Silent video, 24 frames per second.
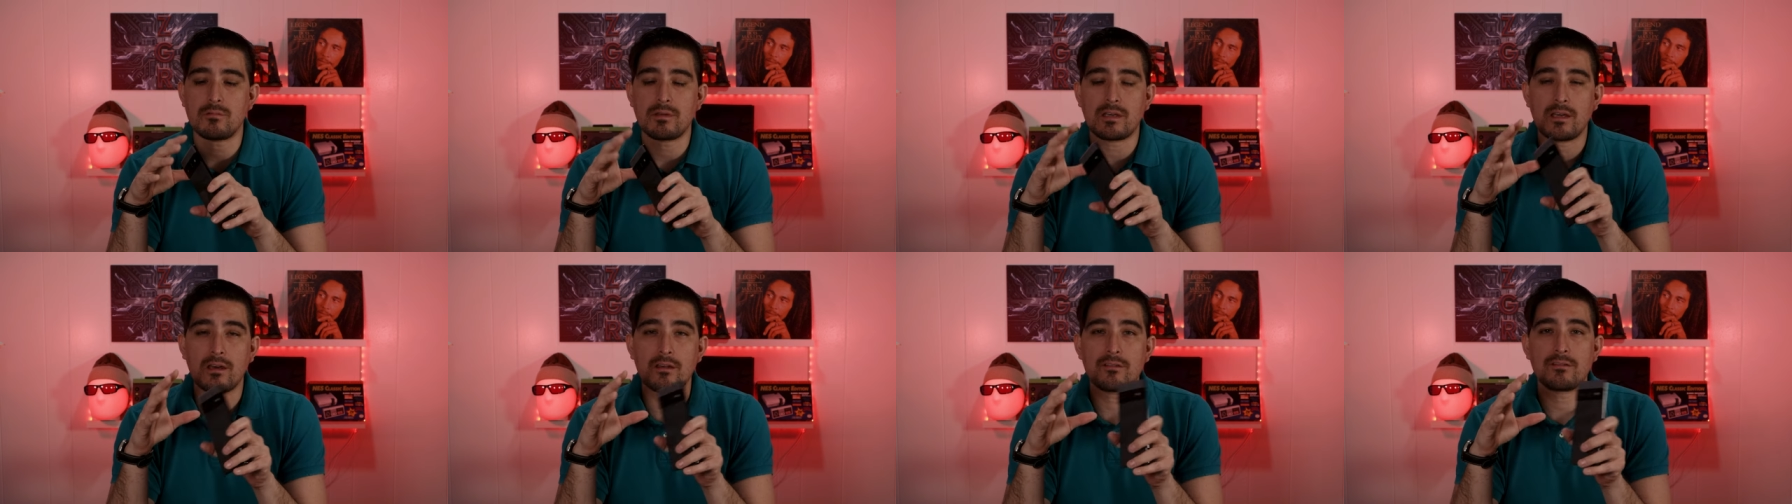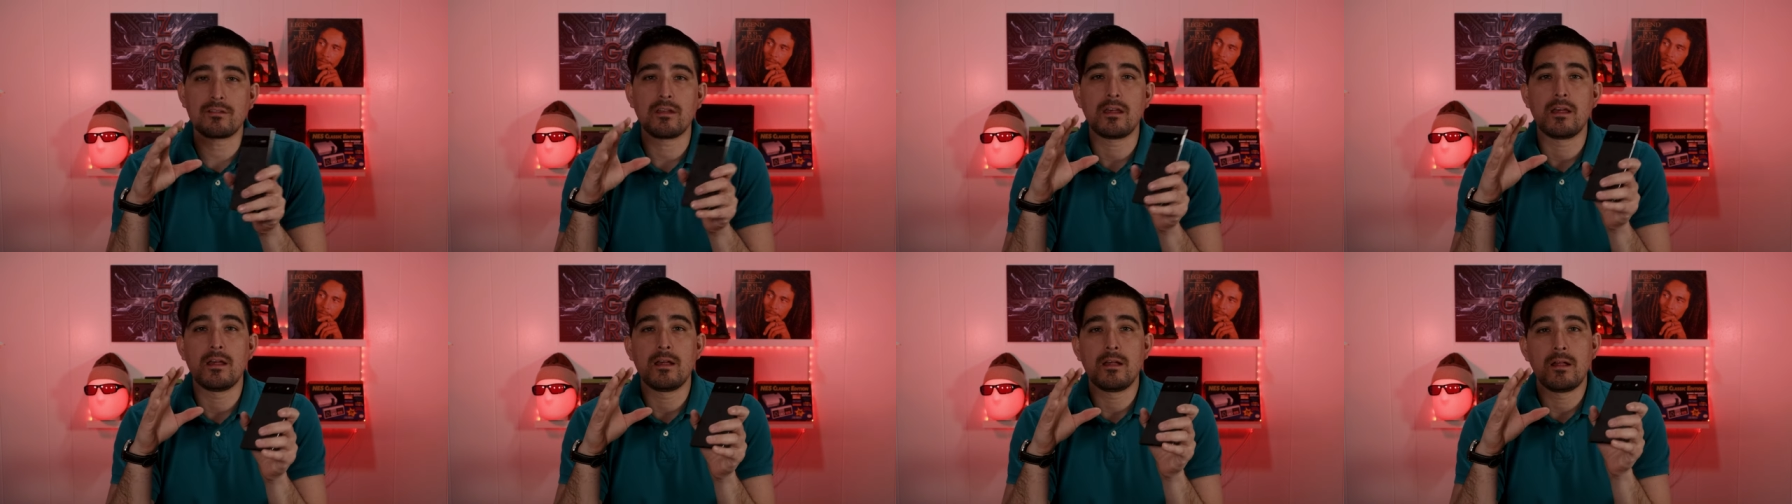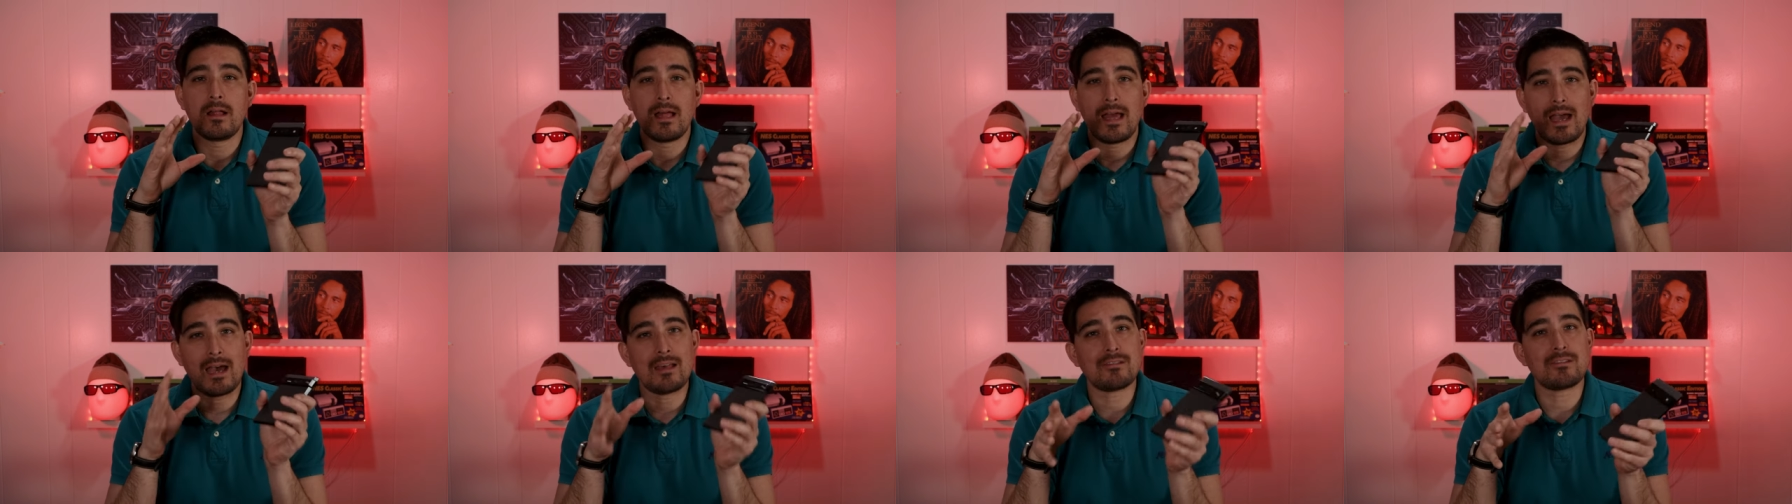because
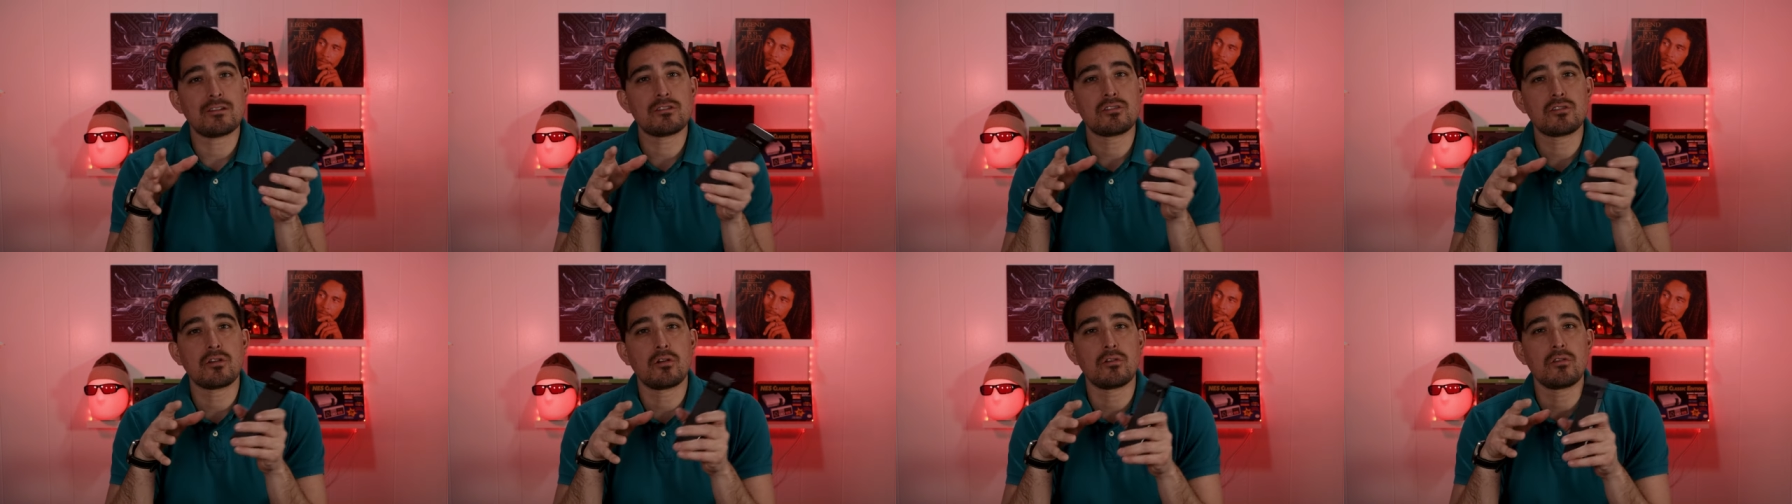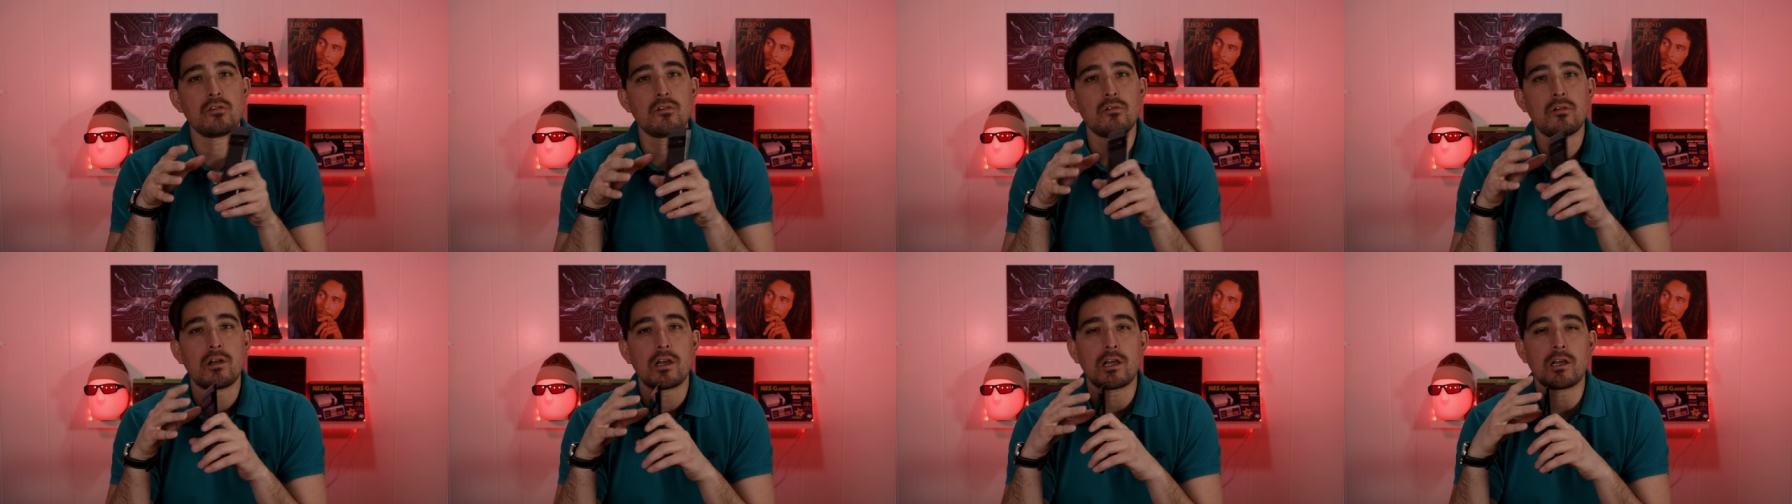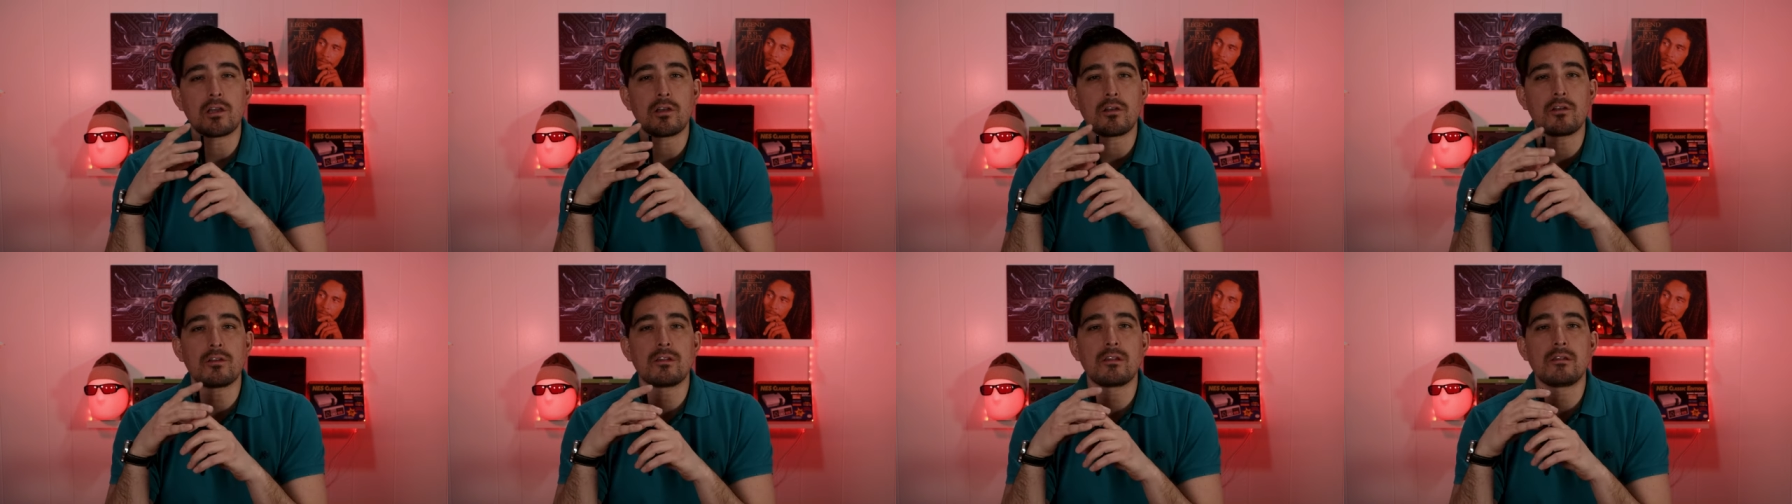as I showed you
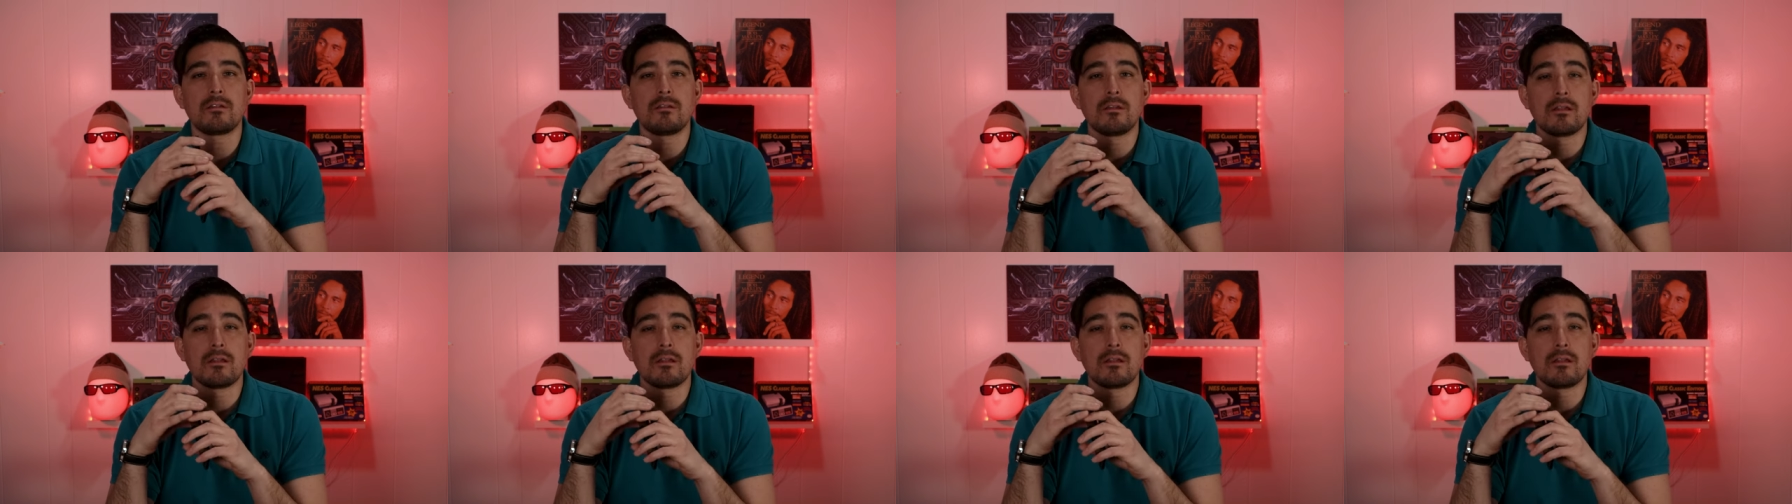earlier,